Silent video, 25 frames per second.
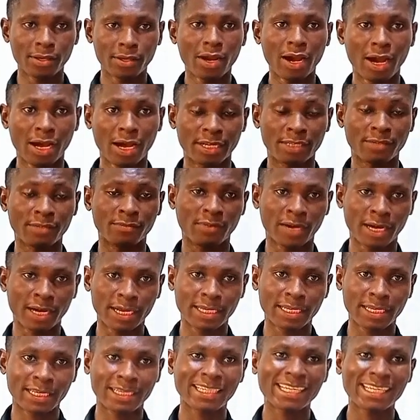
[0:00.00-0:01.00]
they are
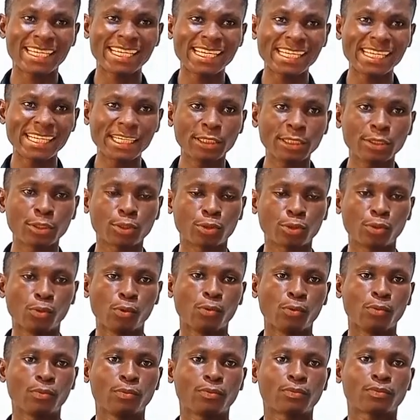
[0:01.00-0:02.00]
divided
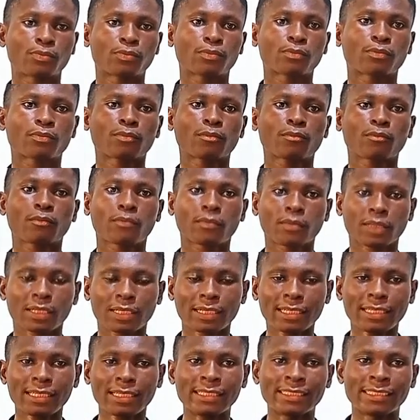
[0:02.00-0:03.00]
into
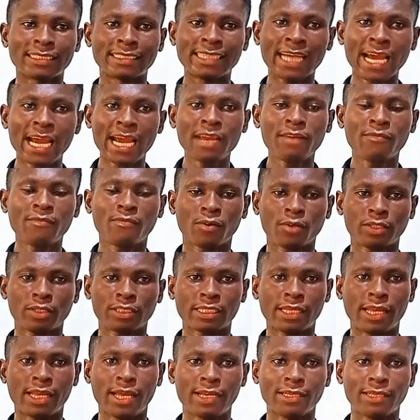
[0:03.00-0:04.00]
9
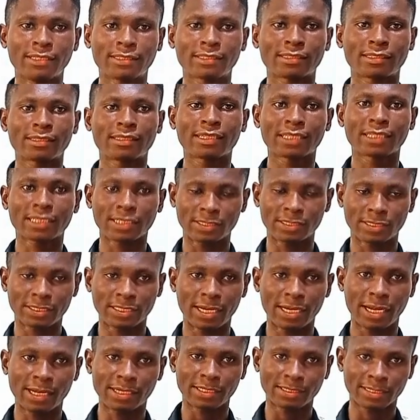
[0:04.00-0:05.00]
voiceless
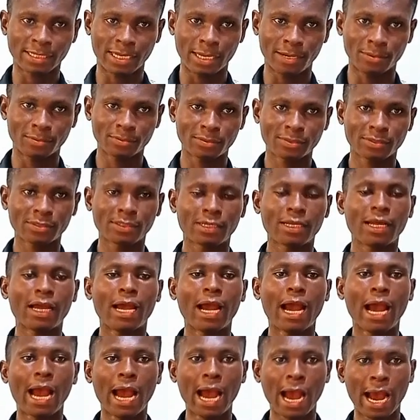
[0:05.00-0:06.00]
consonant sounds
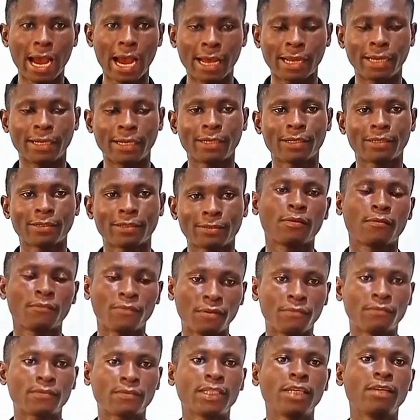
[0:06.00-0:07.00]
and
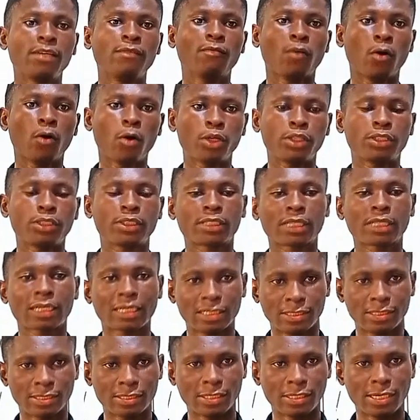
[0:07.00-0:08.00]
15 voiced
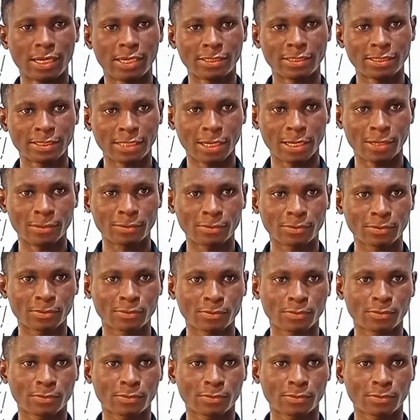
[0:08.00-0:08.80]
consonant sounds.